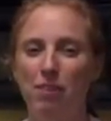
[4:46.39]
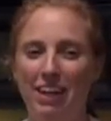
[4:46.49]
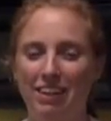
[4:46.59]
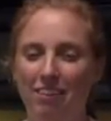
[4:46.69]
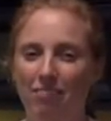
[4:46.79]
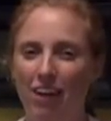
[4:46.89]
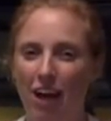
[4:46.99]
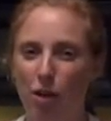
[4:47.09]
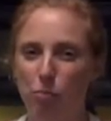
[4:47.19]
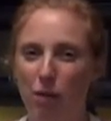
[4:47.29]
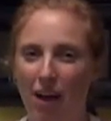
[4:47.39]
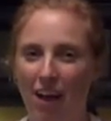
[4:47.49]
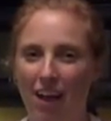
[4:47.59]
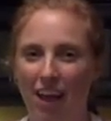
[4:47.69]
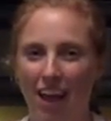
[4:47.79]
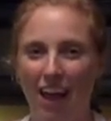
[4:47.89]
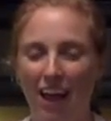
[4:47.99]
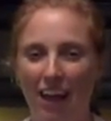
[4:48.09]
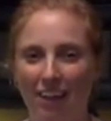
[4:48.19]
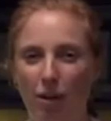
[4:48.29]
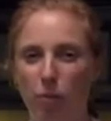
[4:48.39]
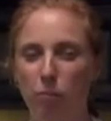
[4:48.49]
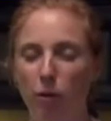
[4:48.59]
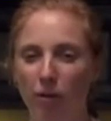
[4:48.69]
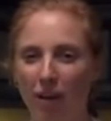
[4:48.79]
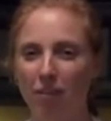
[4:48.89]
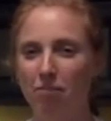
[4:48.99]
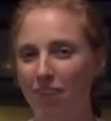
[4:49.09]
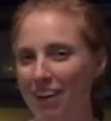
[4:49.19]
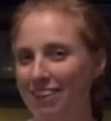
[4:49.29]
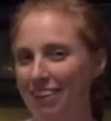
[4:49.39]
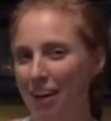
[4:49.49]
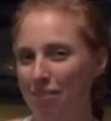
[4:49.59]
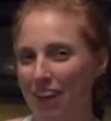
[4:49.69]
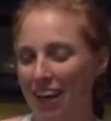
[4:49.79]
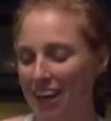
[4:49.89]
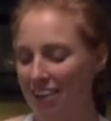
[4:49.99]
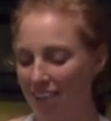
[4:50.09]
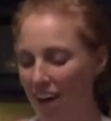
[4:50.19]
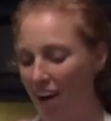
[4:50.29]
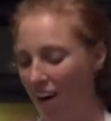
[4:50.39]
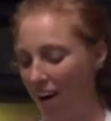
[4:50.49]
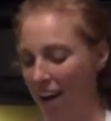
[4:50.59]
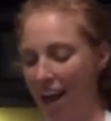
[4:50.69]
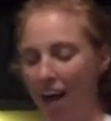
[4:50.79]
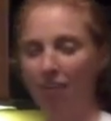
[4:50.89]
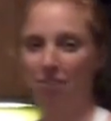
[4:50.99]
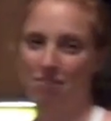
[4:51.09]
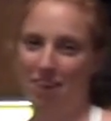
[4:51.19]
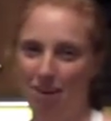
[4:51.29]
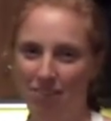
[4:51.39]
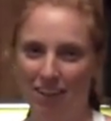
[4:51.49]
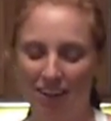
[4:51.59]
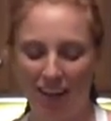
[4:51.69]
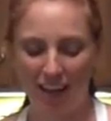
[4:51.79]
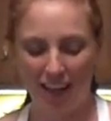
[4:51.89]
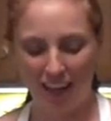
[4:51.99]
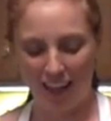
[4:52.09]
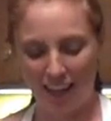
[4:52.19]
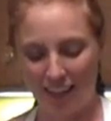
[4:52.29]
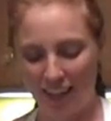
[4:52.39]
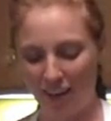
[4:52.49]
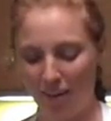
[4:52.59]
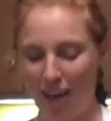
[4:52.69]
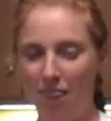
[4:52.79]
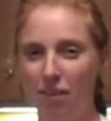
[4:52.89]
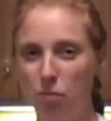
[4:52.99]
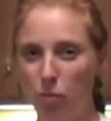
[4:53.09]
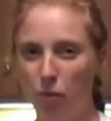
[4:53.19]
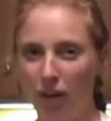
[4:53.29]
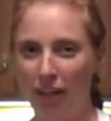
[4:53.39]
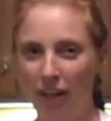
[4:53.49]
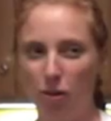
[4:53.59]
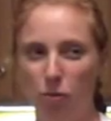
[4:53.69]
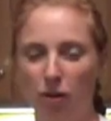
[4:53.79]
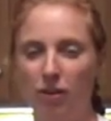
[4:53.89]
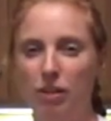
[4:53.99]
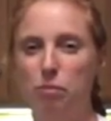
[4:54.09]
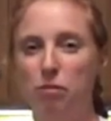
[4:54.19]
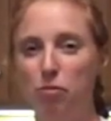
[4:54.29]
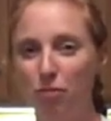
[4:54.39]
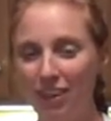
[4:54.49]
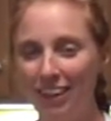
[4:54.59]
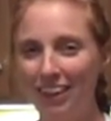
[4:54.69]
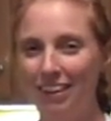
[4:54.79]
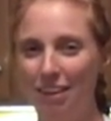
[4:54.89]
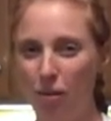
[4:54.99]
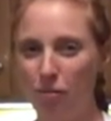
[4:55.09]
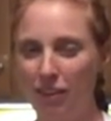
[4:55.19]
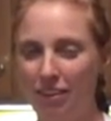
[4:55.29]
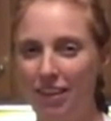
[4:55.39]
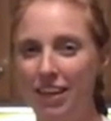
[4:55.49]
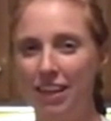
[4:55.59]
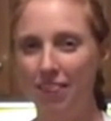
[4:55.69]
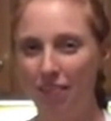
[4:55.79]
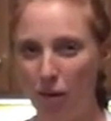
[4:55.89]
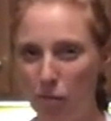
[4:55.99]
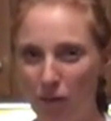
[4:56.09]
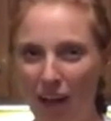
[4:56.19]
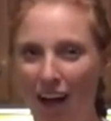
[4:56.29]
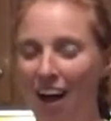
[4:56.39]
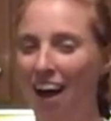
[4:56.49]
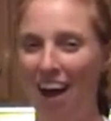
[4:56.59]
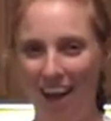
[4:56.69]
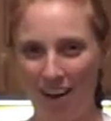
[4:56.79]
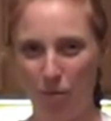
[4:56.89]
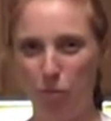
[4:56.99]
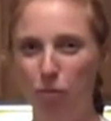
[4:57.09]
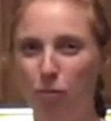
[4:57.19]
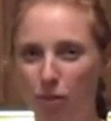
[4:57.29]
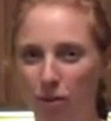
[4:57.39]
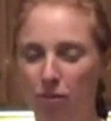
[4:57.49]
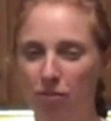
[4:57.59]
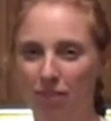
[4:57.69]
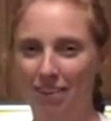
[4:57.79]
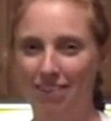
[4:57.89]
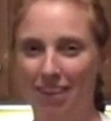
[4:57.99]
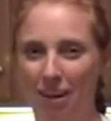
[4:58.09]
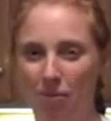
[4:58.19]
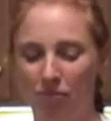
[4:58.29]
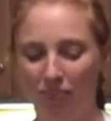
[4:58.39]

minutes have gone by, and our Mocha Fudge cupcakes are out of the oven. Now, at this point, you are going to be really tempted to eat them hot before you freeze them.